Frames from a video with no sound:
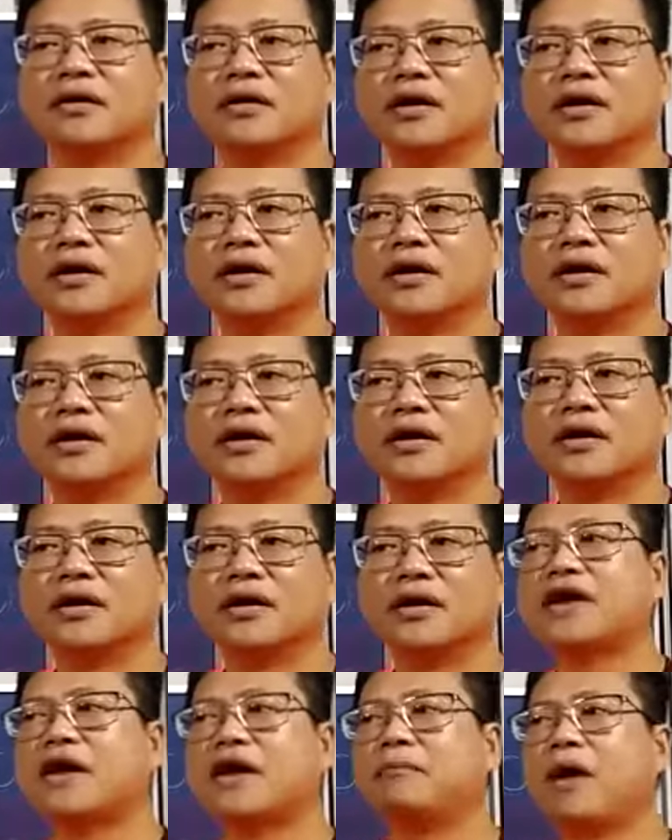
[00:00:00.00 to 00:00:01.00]
This is
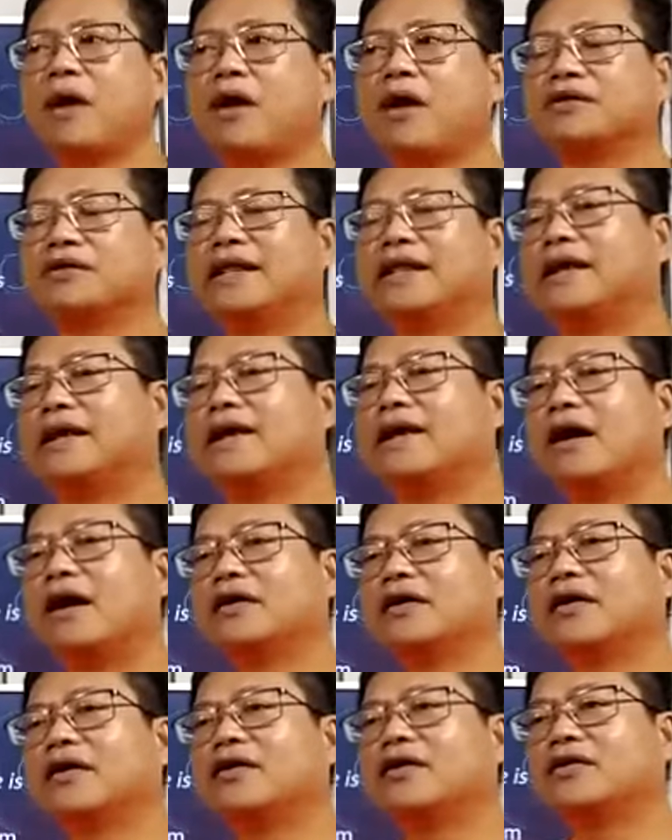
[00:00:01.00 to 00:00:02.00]
about the
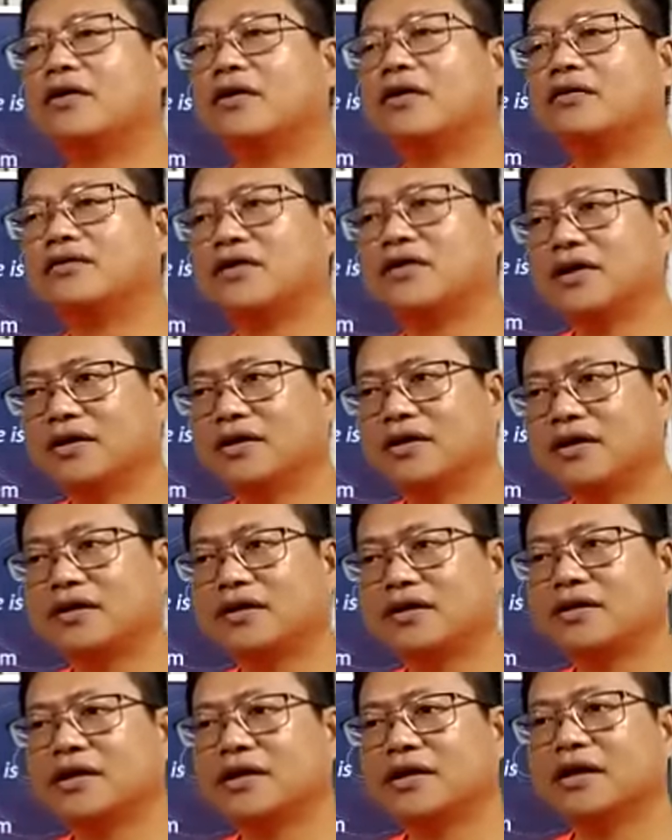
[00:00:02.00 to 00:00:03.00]
Garden of Eden.
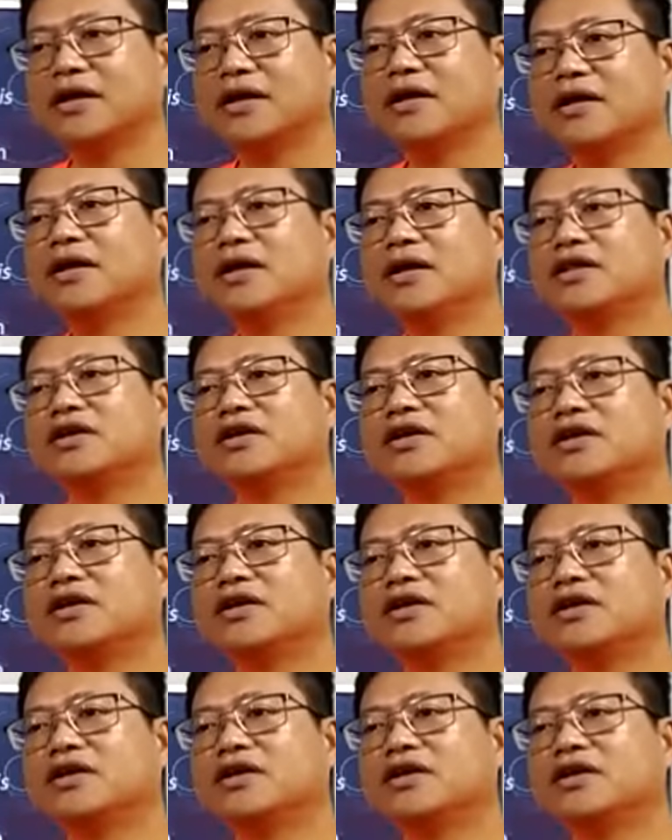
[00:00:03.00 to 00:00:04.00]
It is
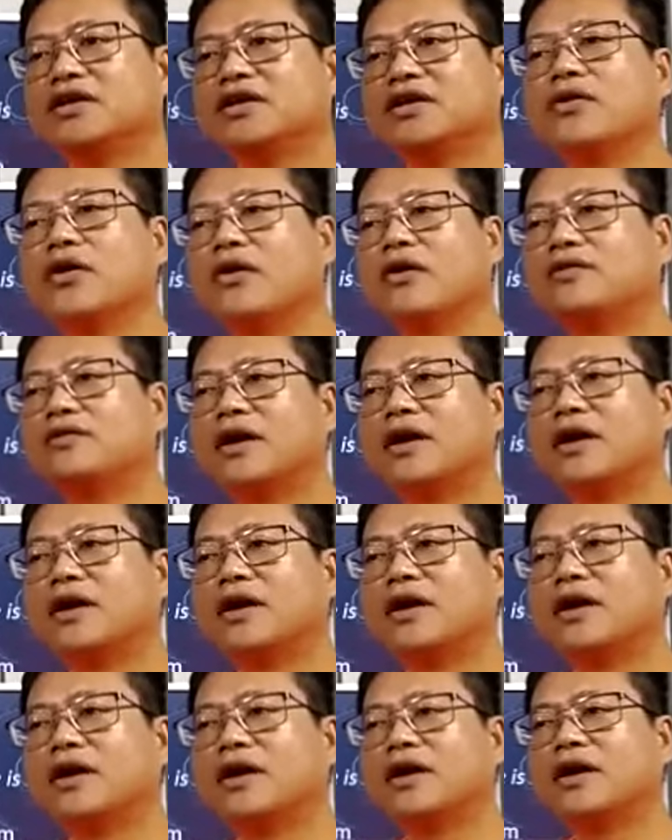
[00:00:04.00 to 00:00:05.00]
one of the
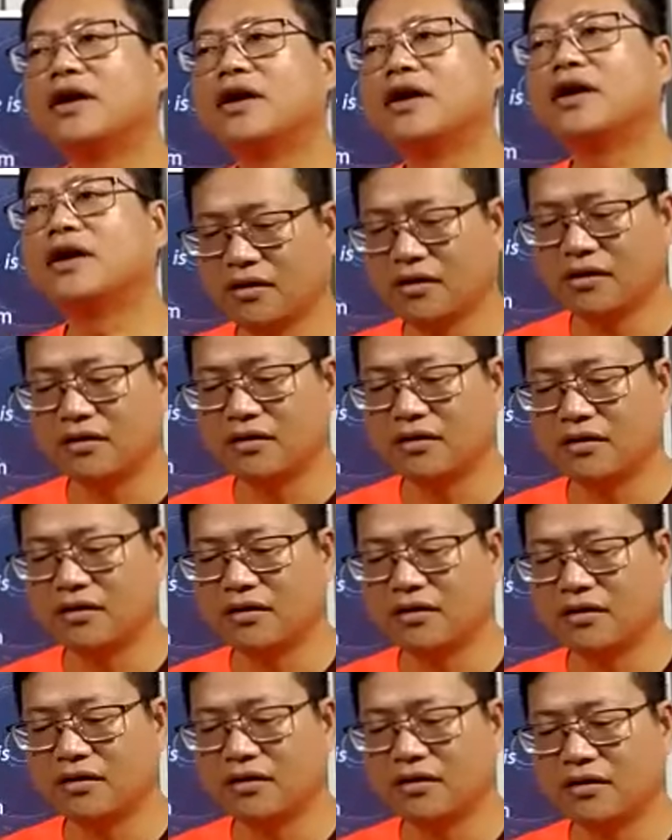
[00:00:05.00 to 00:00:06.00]
river, the
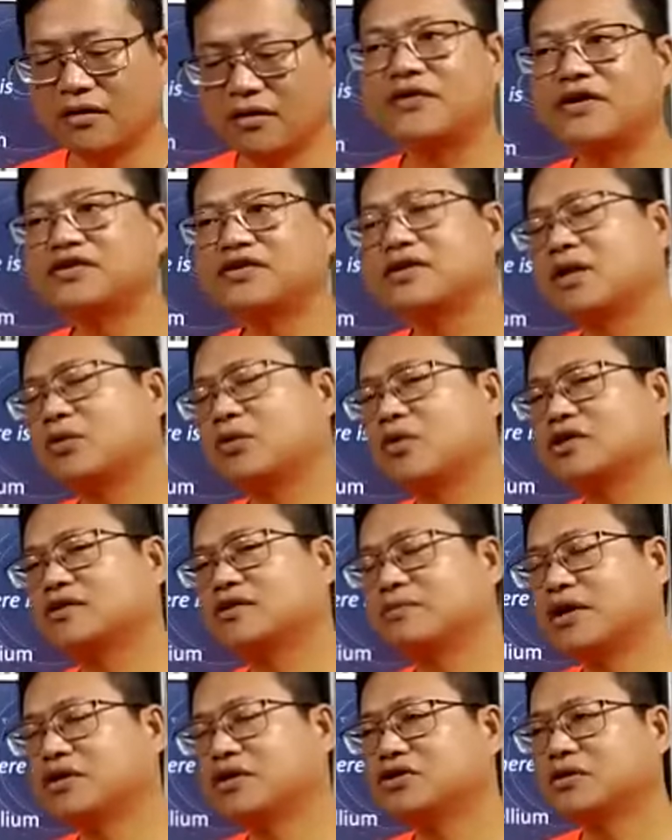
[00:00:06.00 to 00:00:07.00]
four rivers that was
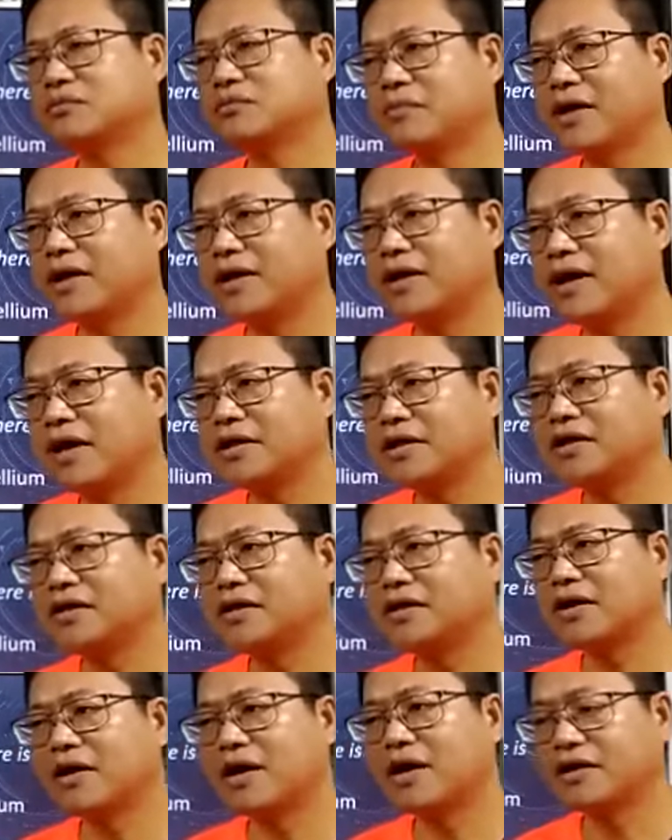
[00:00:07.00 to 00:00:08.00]
mentioned by God in the
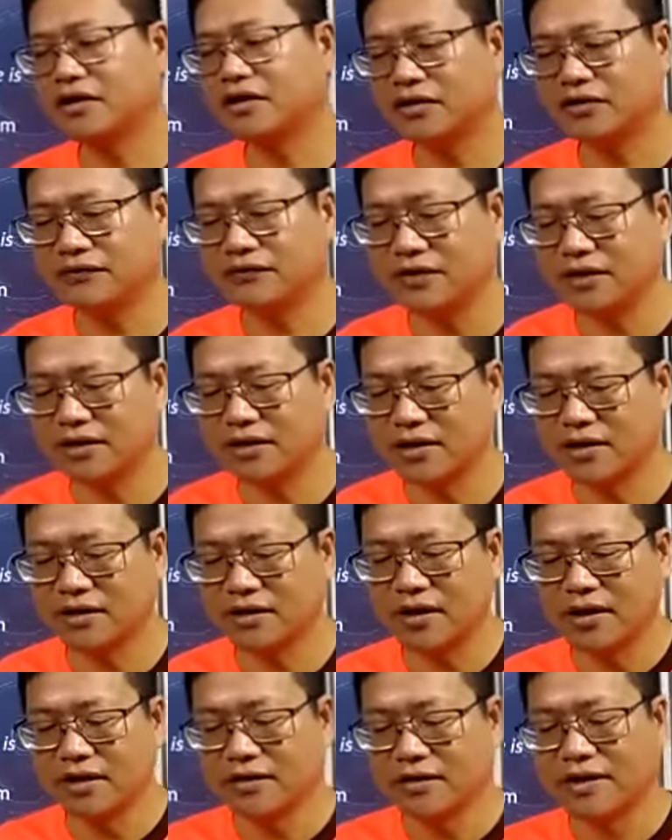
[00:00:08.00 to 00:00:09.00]
Garden of Eden,
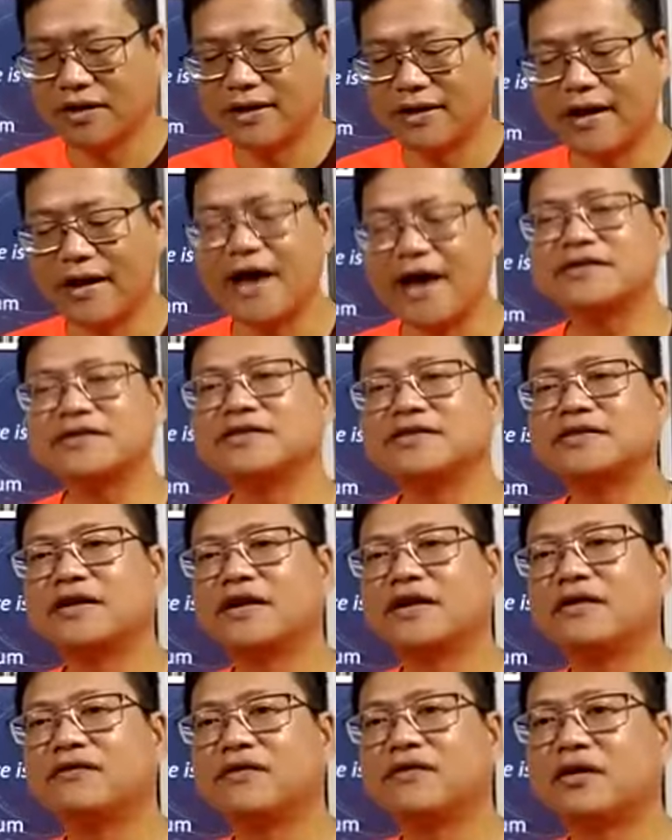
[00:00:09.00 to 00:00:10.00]
the last
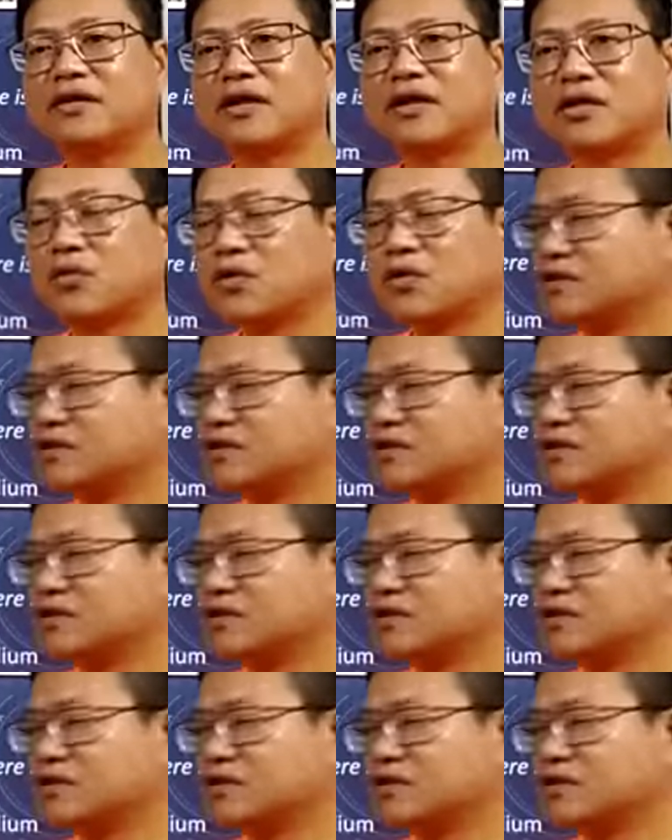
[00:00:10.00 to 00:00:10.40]
river that was